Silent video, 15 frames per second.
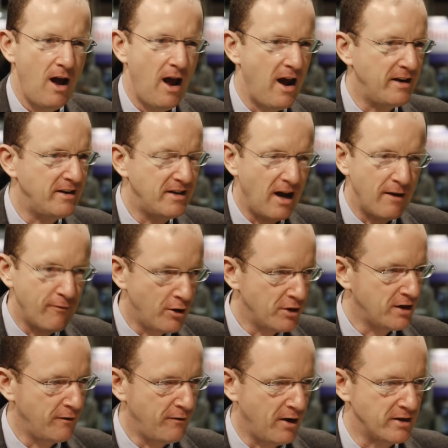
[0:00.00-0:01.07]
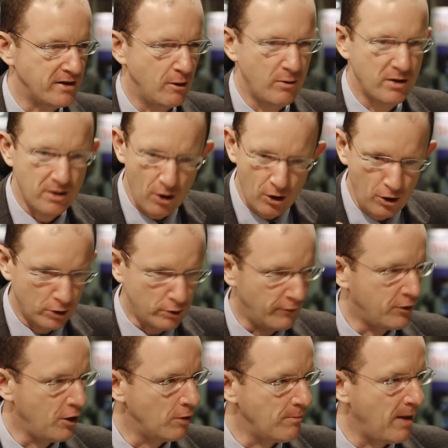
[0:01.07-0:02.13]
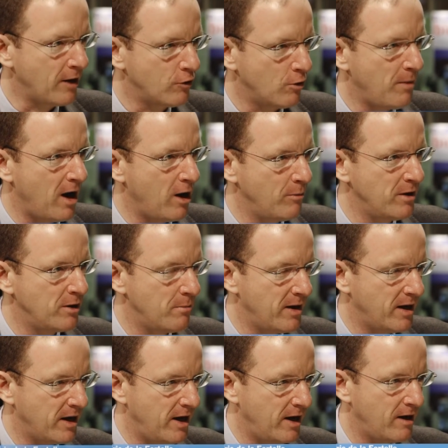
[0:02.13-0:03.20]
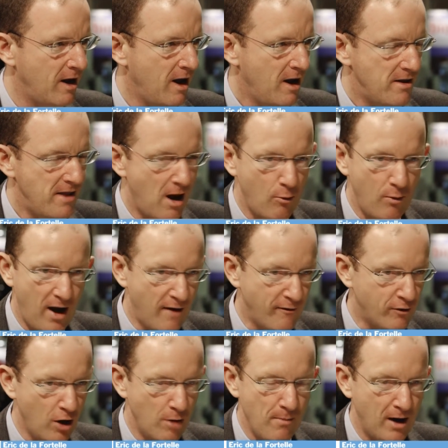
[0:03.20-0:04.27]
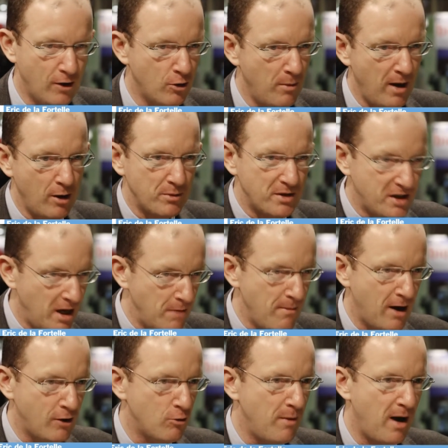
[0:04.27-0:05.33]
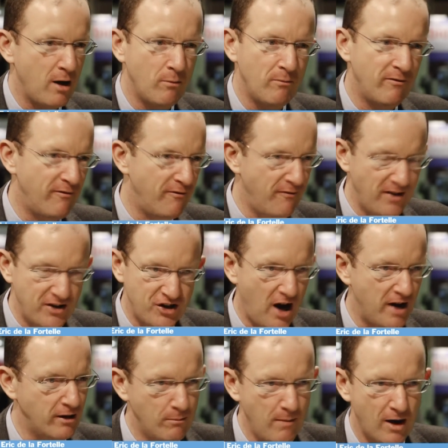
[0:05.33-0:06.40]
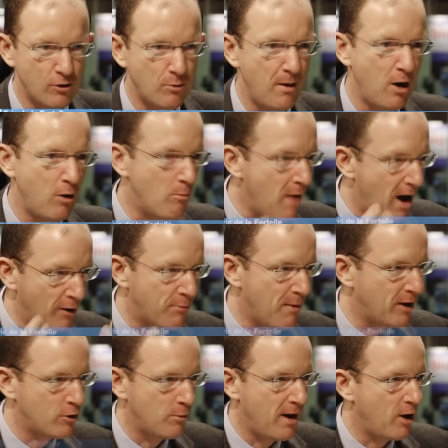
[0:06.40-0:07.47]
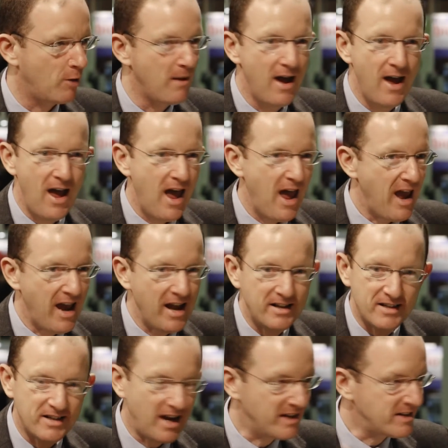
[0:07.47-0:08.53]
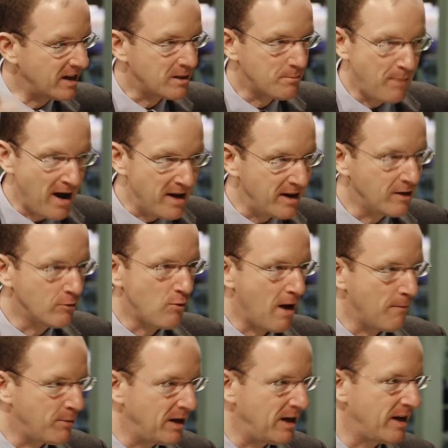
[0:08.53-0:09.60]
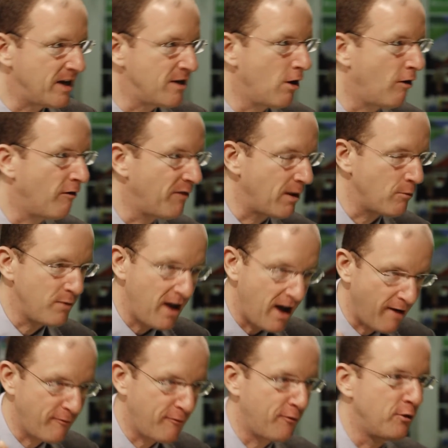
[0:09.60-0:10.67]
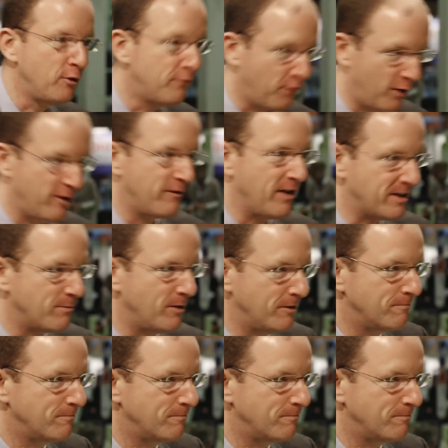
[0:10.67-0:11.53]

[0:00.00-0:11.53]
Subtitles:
it diversifies. It was a lot of gut microbiome in the beginning. Now we have gut microbiome, skin microbiome, vaginal microbiome, mouth microbiome. It's expanding rapidly enough that we have food for investment.